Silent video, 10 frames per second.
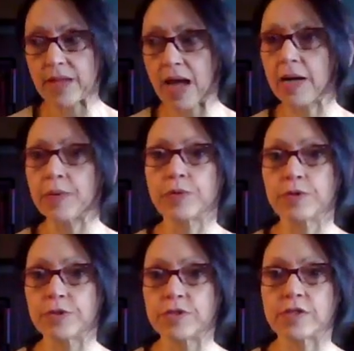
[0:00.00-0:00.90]
I
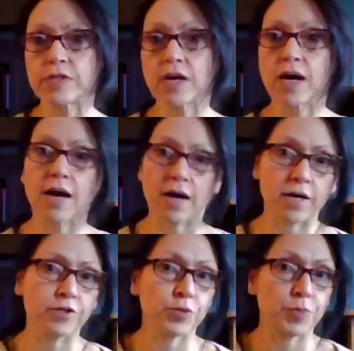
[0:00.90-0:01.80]
would
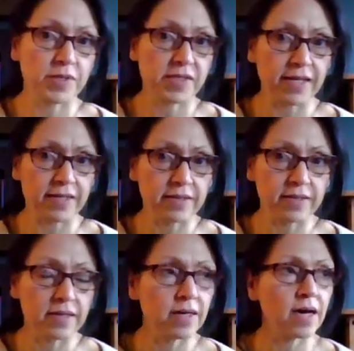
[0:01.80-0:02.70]
100%
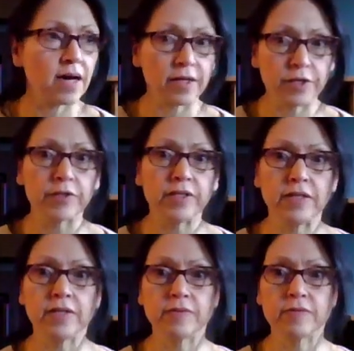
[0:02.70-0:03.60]

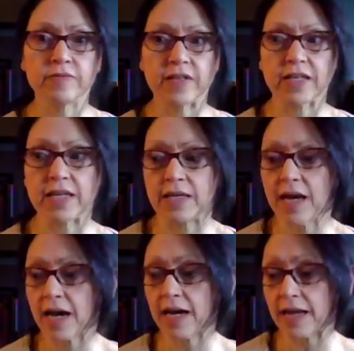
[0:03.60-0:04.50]
agree, Vicky.
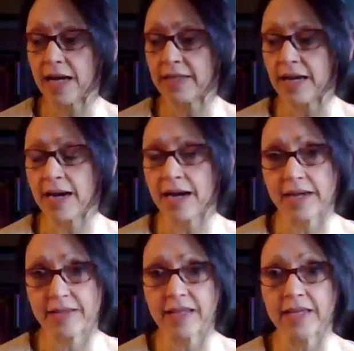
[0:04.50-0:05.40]
And
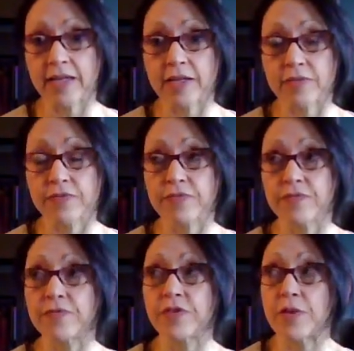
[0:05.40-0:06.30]
I think
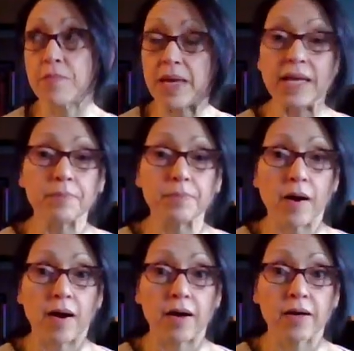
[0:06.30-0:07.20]
for the main
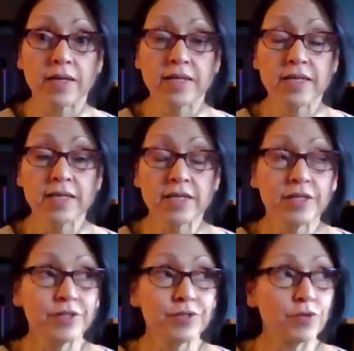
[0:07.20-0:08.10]
part,
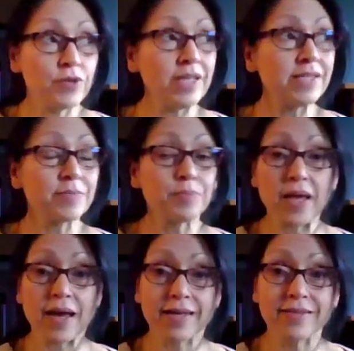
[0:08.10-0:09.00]
the reason
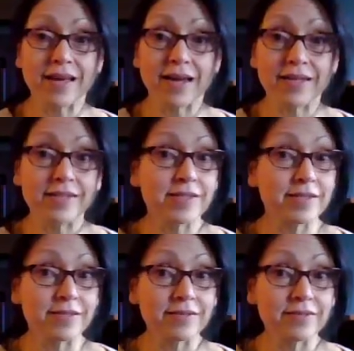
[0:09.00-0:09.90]
behind that
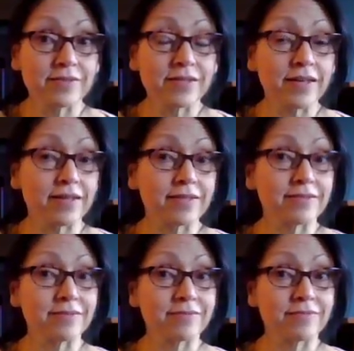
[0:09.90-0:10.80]
is that
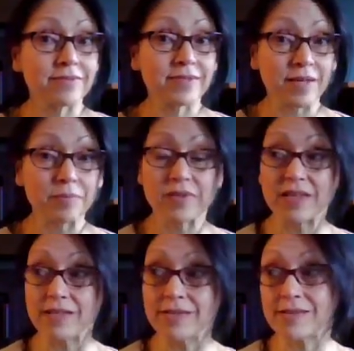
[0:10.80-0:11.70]
some of
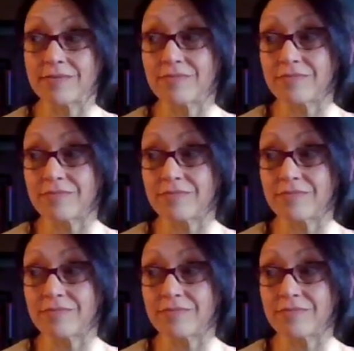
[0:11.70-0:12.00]
these,